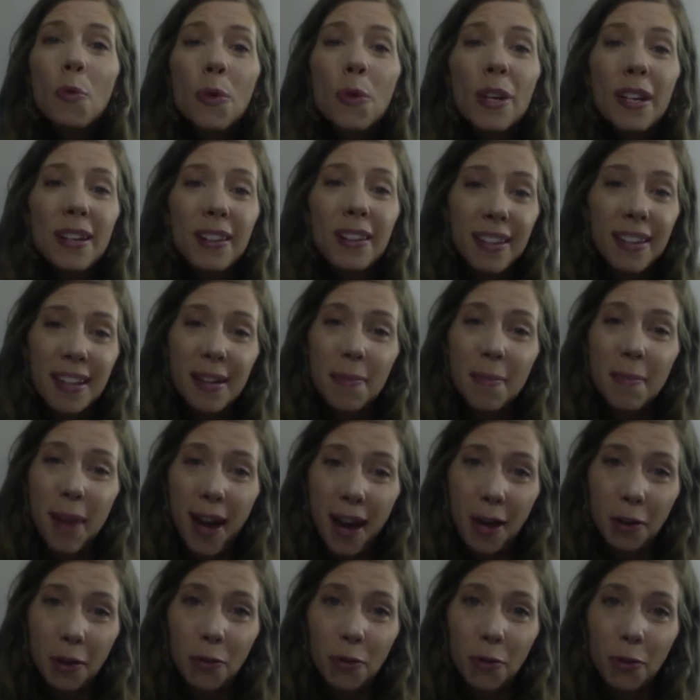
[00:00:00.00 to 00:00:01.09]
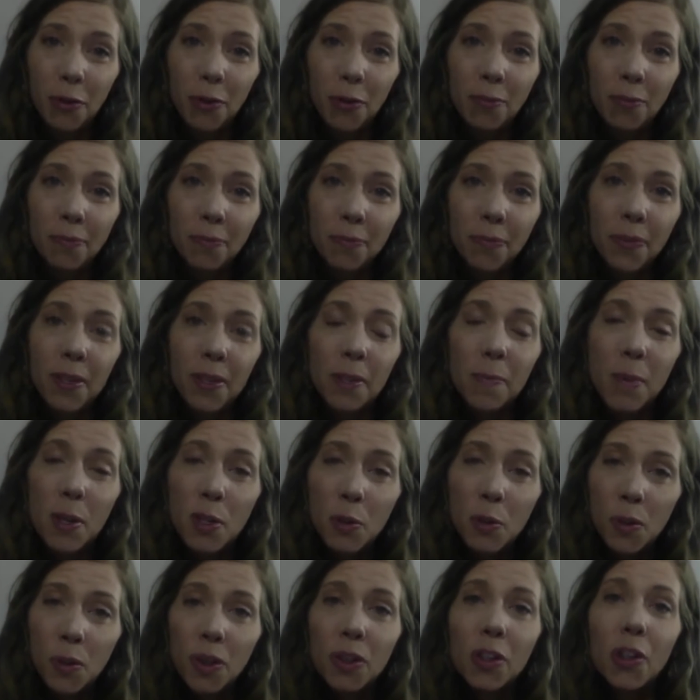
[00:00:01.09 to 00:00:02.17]
really impactful,
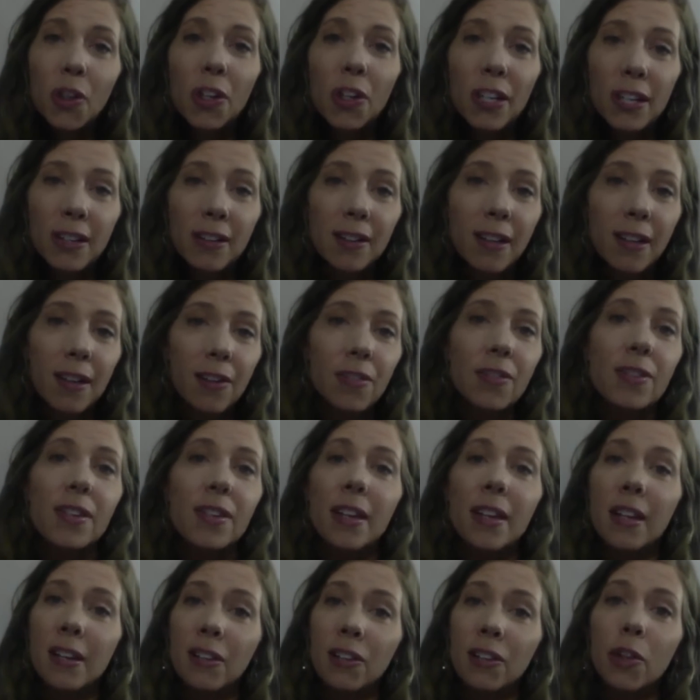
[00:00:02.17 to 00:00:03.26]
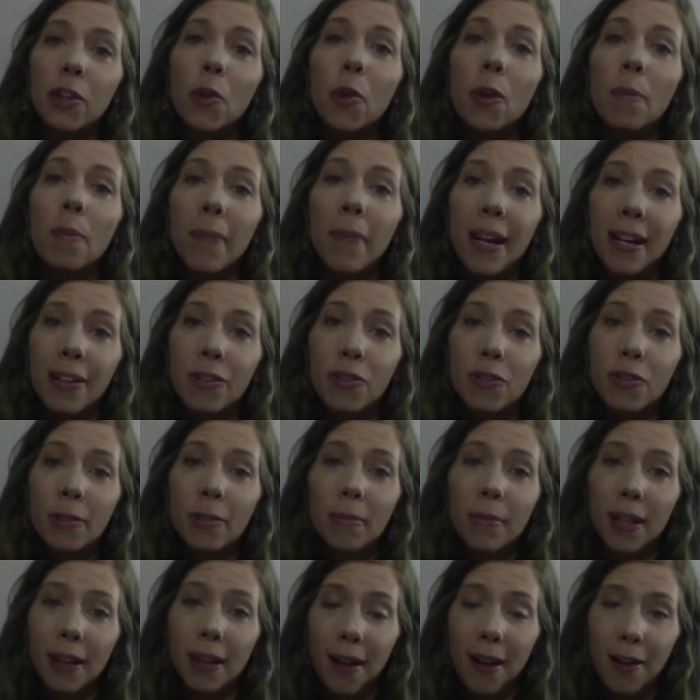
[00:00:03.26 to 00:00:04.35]
especially with your ELLs in your mainstream
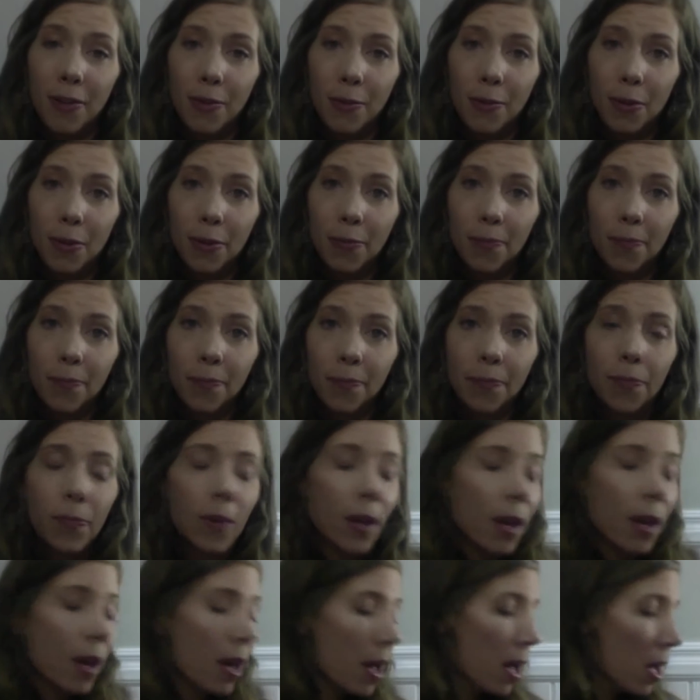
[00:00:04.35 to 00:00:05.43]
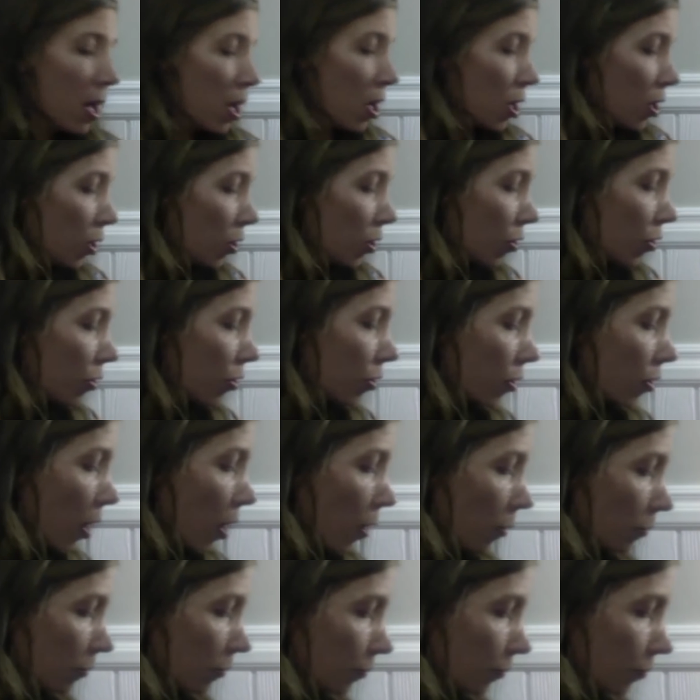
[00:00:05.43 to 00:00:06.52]
classroom.
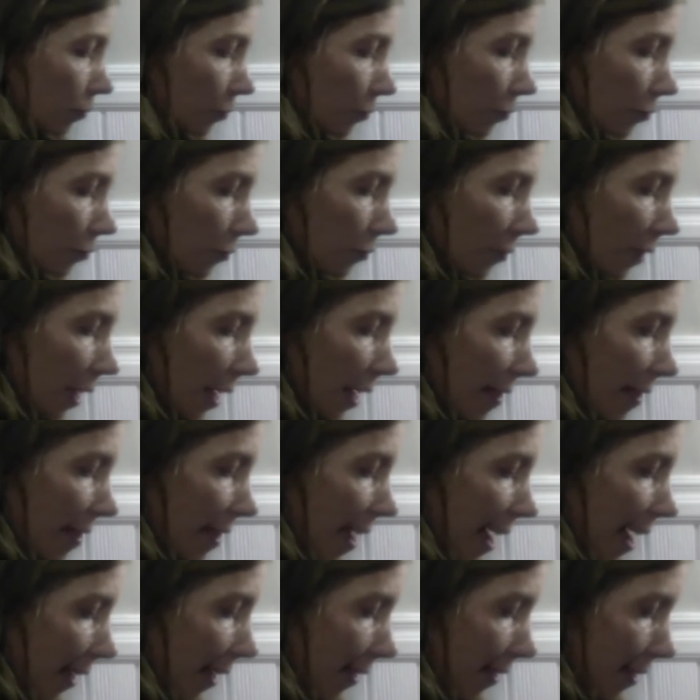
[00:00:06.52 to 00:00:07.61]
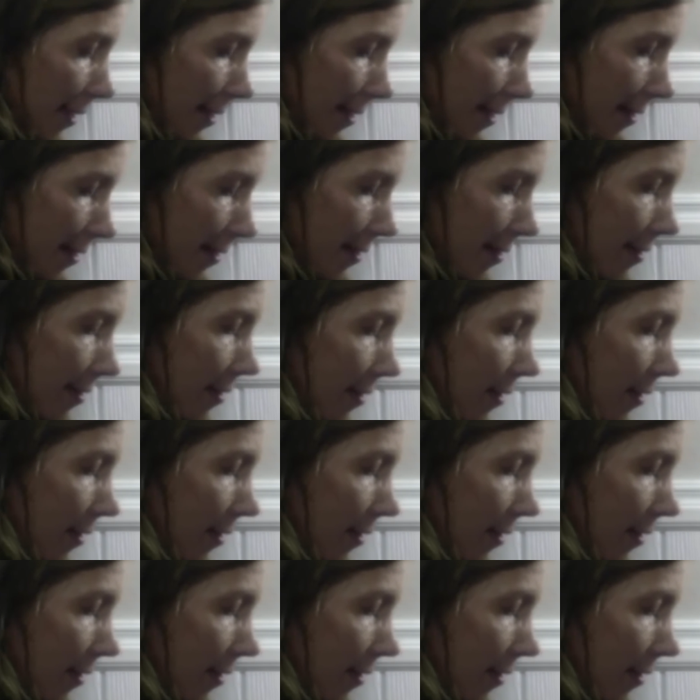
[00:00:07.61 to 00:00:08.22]
So that is